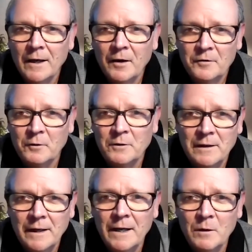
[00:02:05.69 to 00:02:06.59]
So
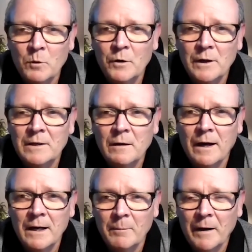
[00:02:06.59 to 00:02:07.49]
today we're going to
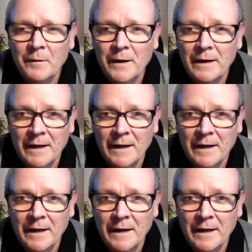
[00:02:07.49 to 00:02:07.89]
talk about that,